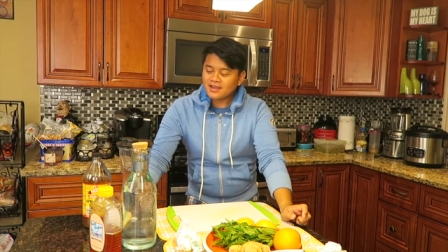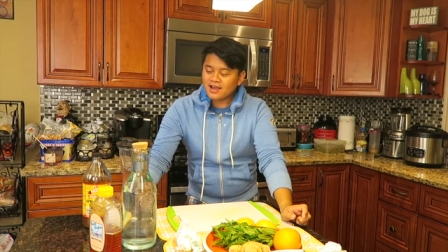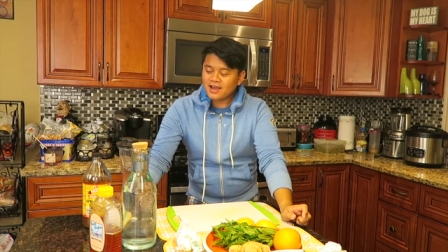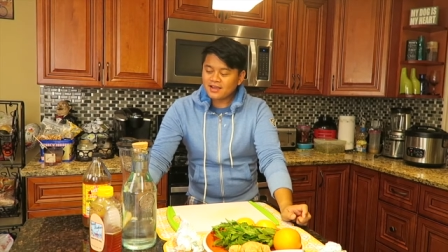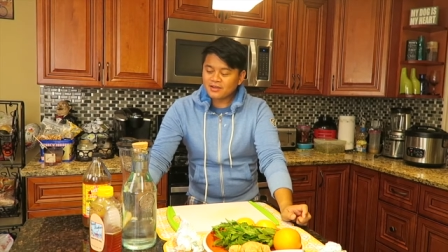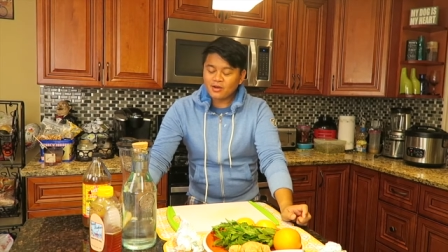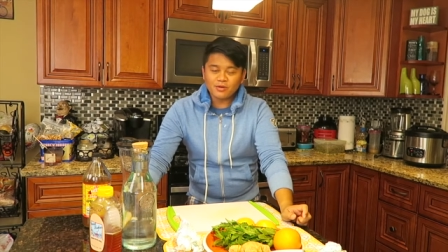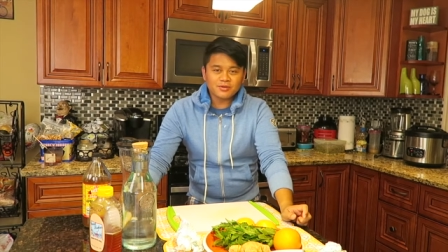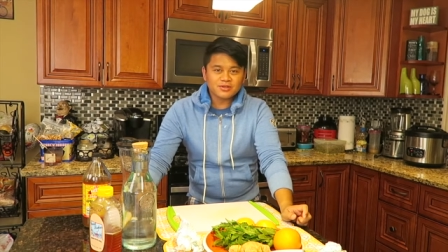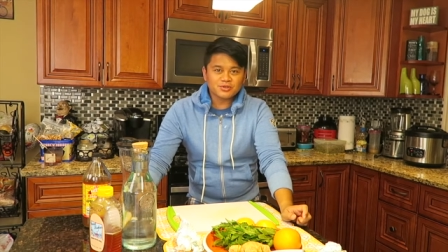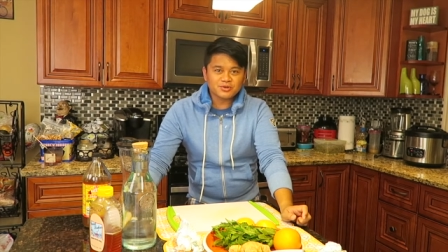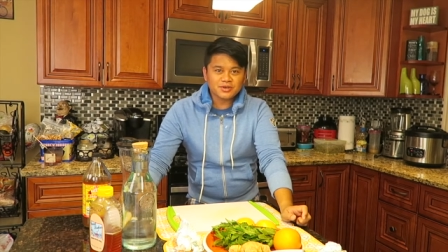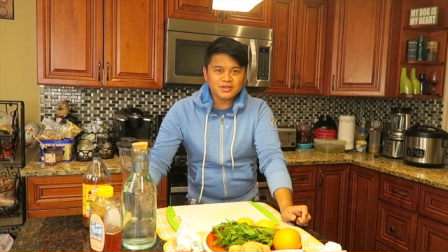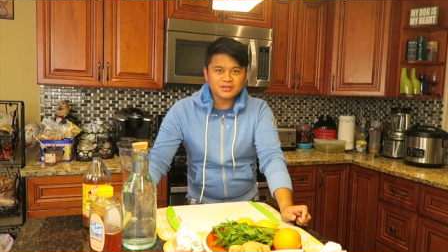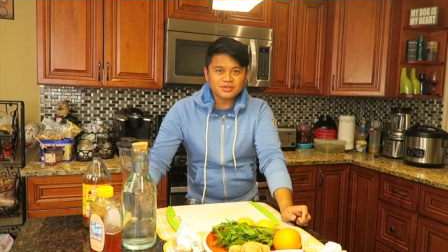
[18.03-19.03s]
I
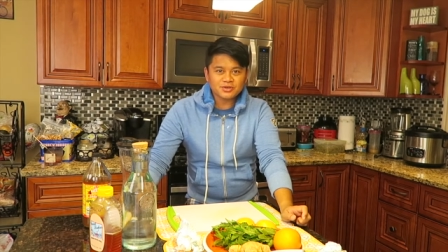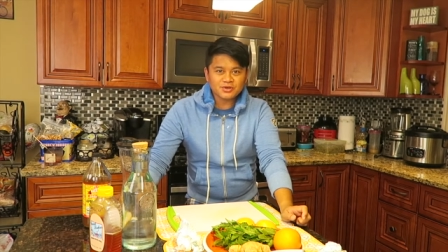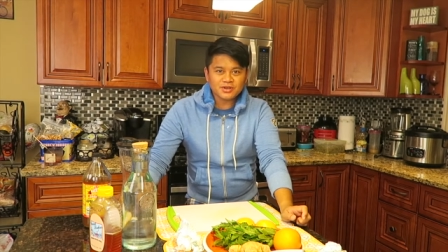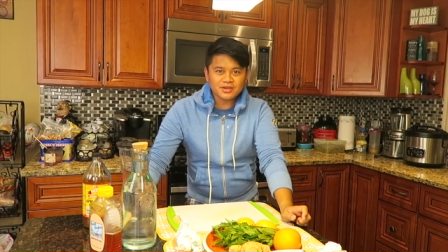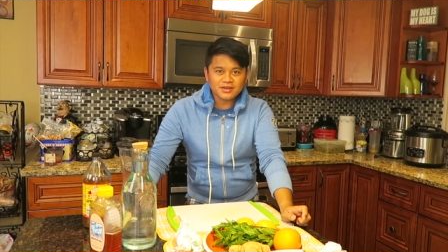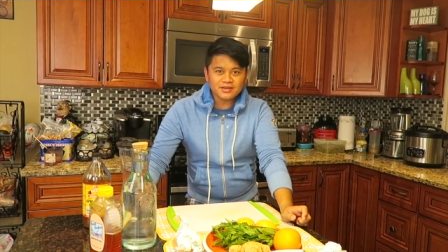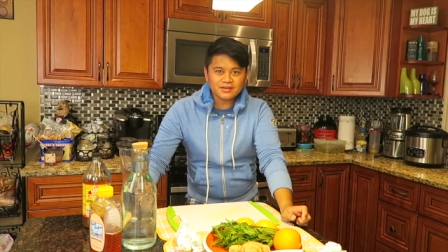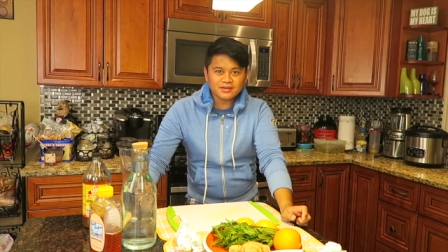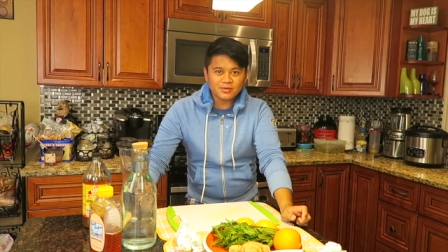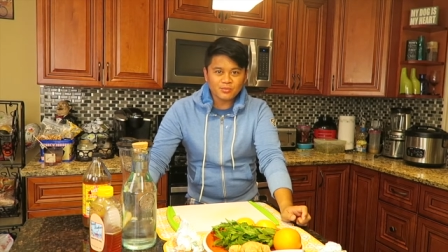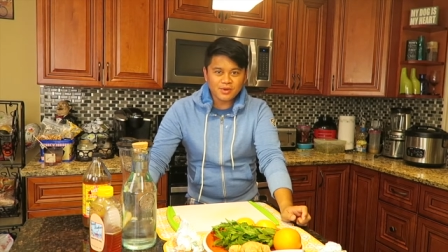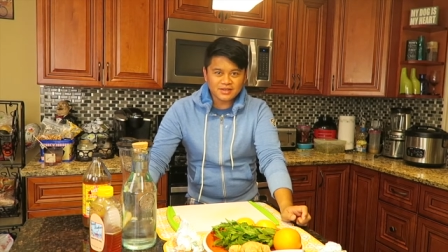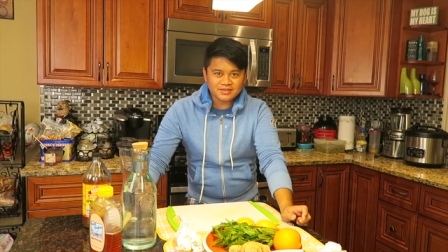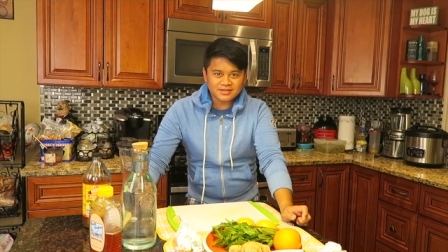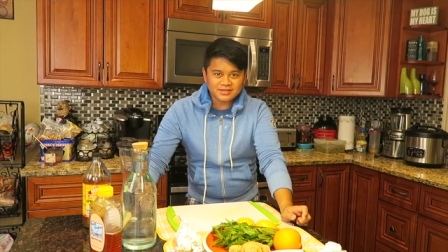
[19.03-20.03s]
always drink during the
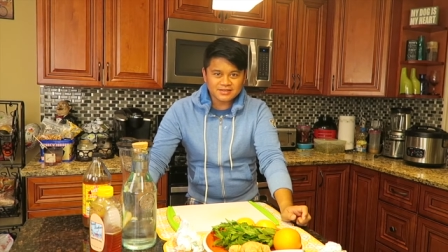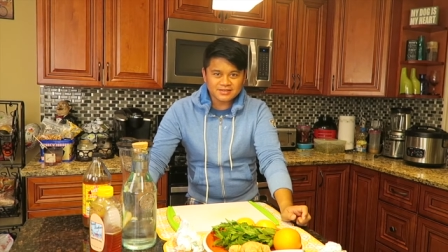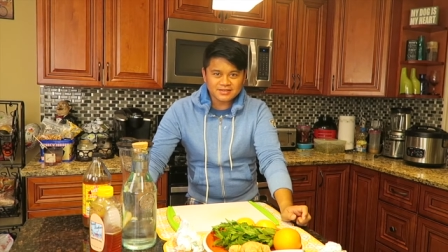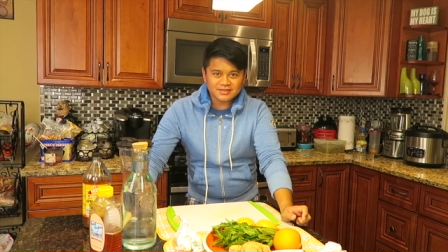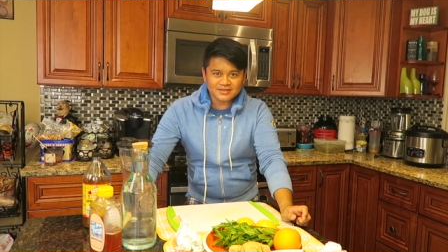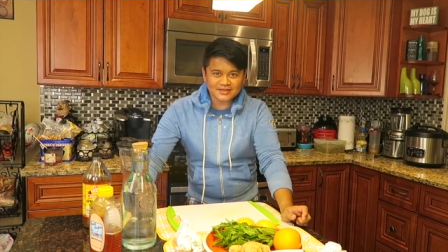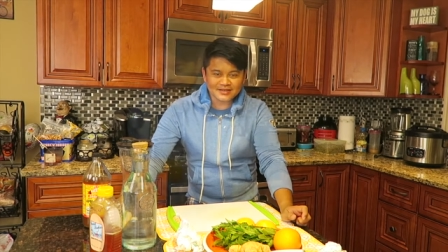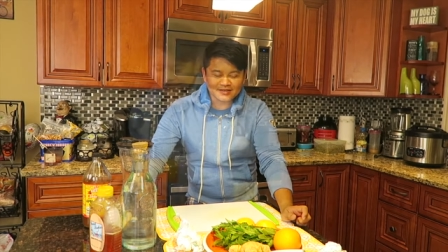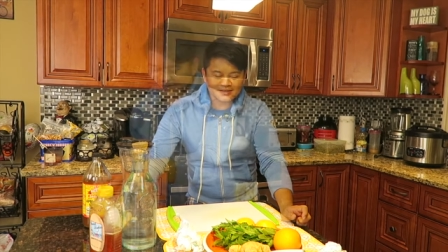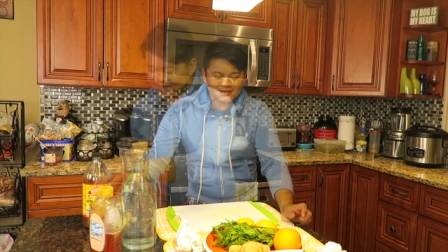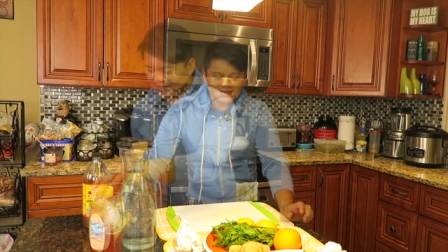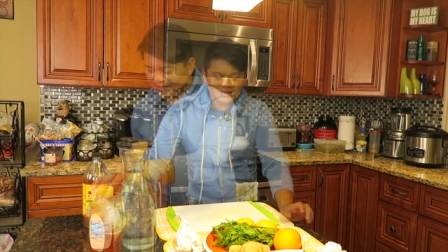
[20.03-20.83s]
winter season